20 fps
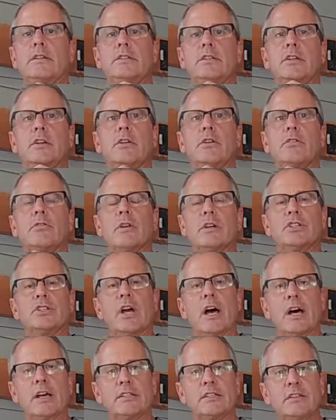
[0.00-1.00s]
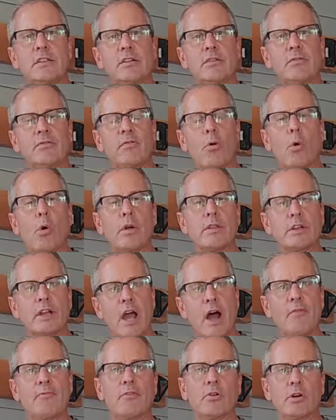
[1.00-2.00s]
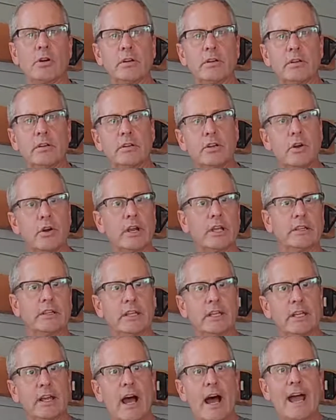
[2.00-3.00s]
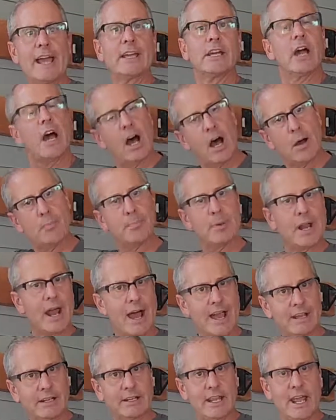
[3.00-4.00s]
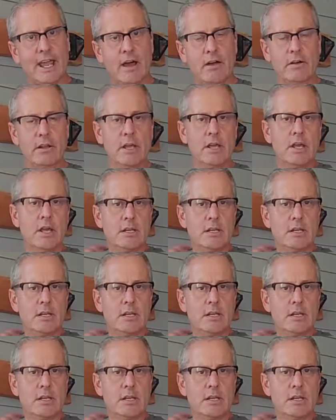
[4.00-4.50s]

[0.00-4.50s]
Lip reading: to adjust for the comfort during the hike up and hike down.